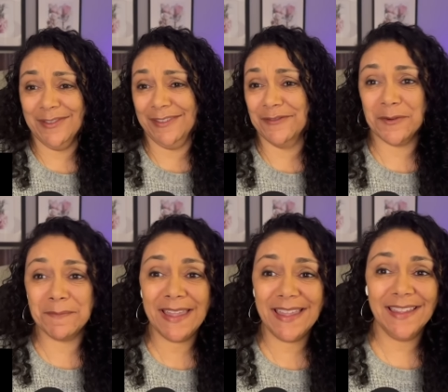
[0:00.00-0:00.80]
For
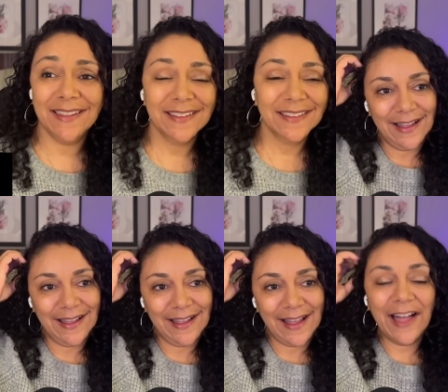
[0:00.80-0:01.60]
me.
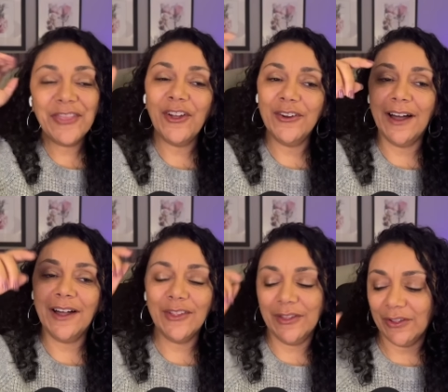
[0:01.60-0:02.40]
I
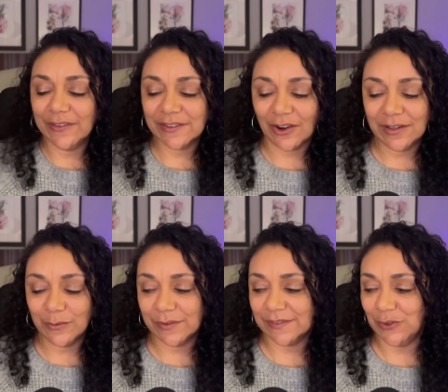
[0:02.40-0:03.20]
thought Scarlett
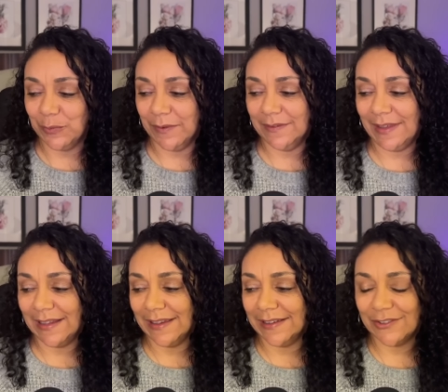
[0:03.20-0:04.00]
was stupid. I
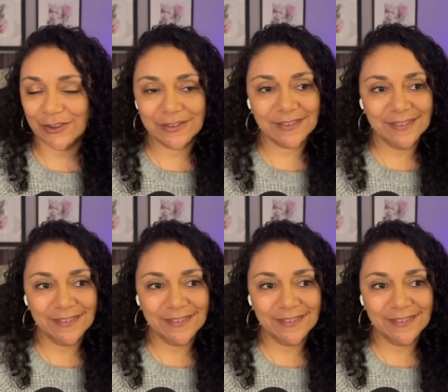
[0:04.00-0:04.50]
liked hers.